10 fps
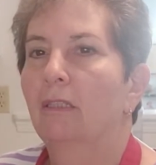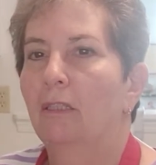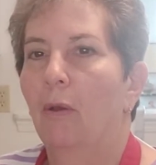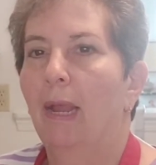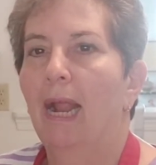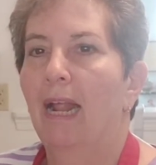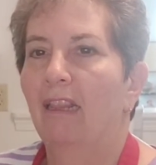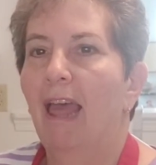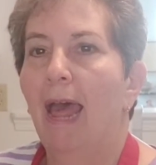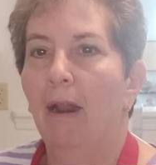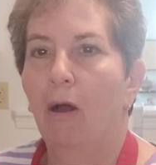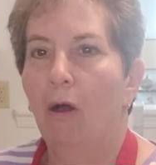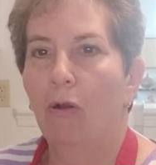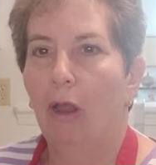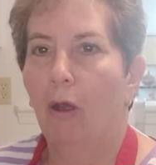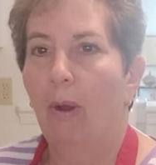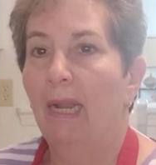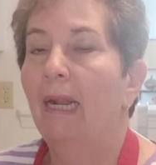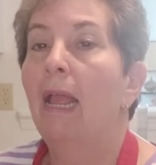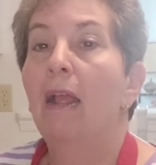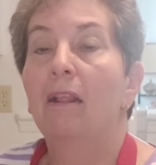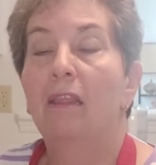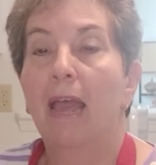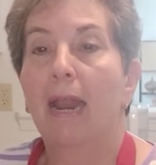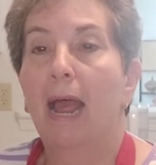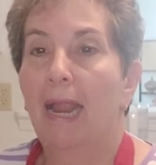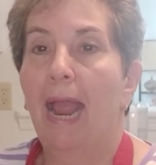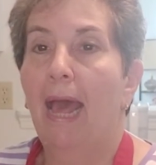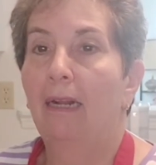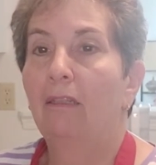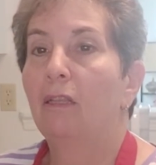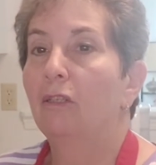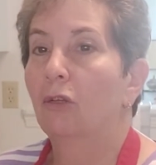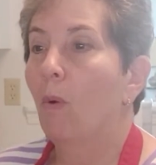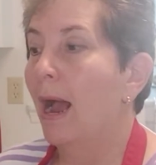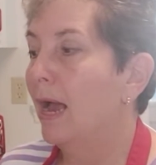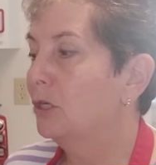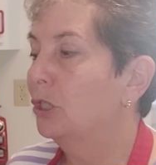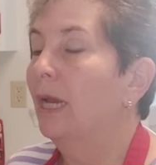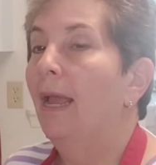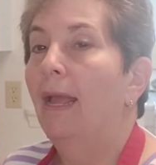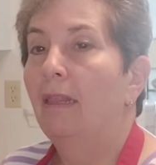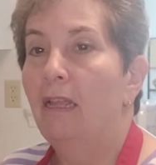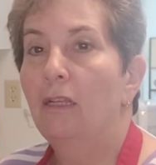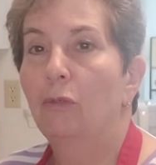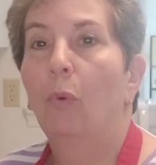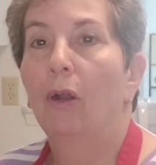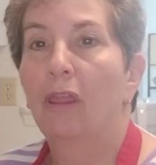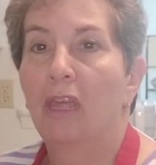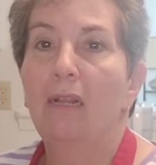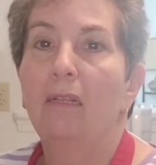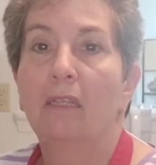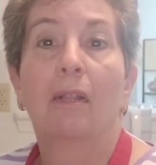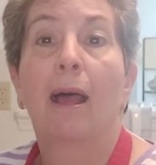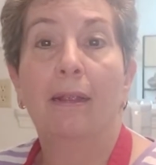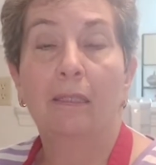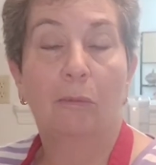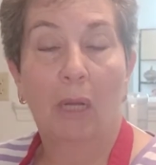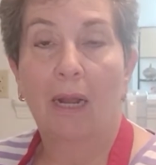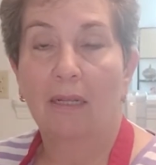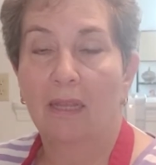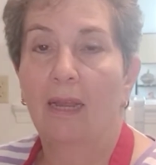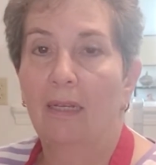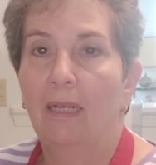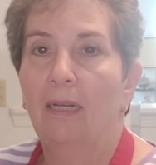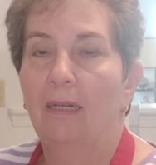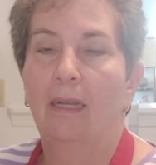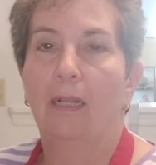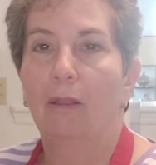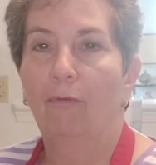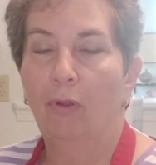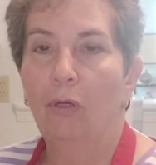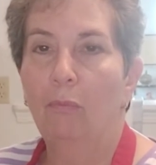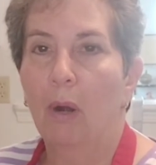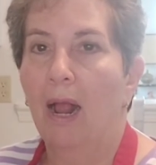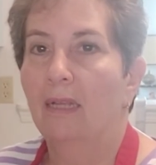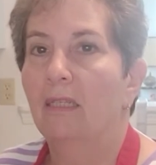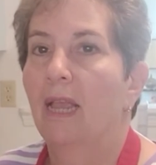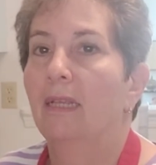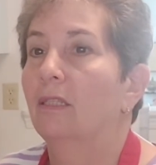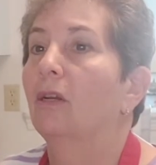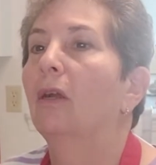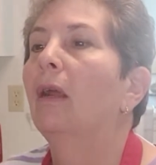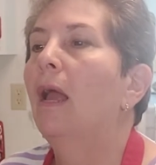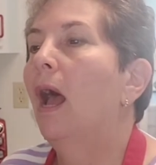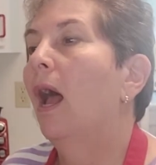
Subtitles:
So I got that all going. Then I added the squash. These were thin sliced because I did it in the food processor.